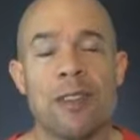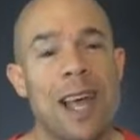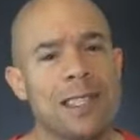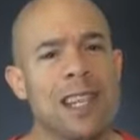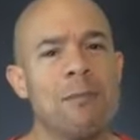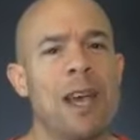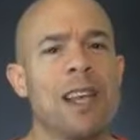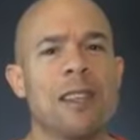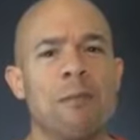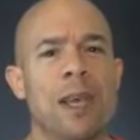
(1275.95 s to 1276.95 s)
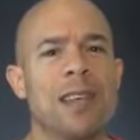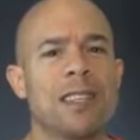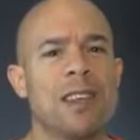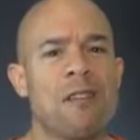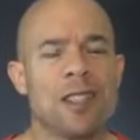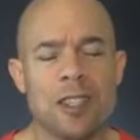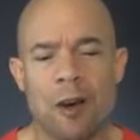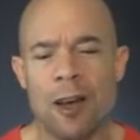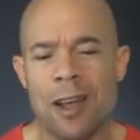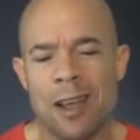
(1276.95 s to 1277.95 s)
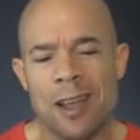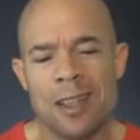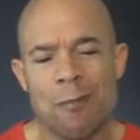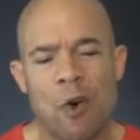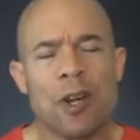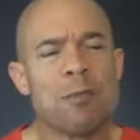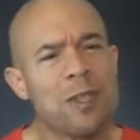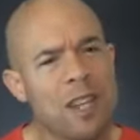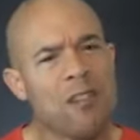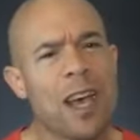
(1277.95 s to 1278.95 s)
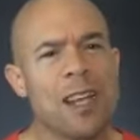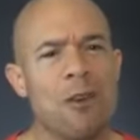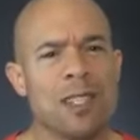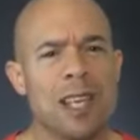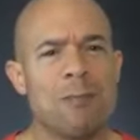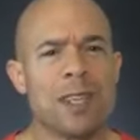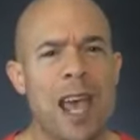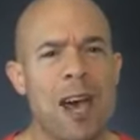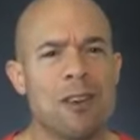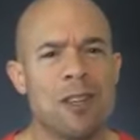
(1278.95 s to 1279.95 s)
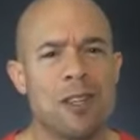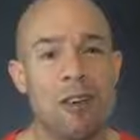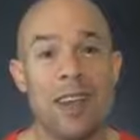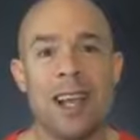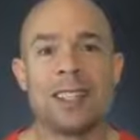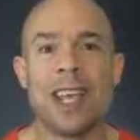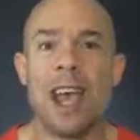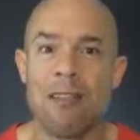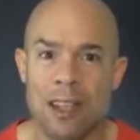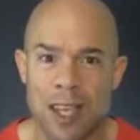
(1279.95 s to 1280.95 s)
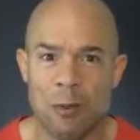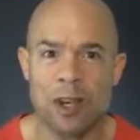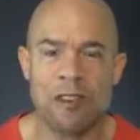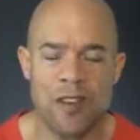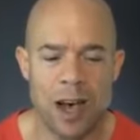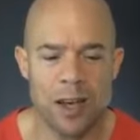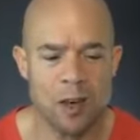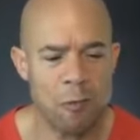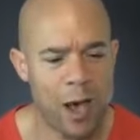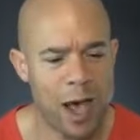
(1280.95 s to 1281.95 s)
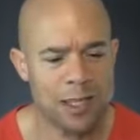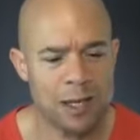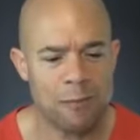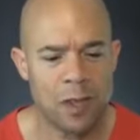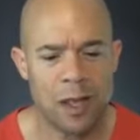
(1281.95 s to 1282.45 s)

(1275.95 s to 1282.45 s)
That's going to make the biggest difference. So the more specific, I know it seems counterintuitive, it's everything when you find your passion.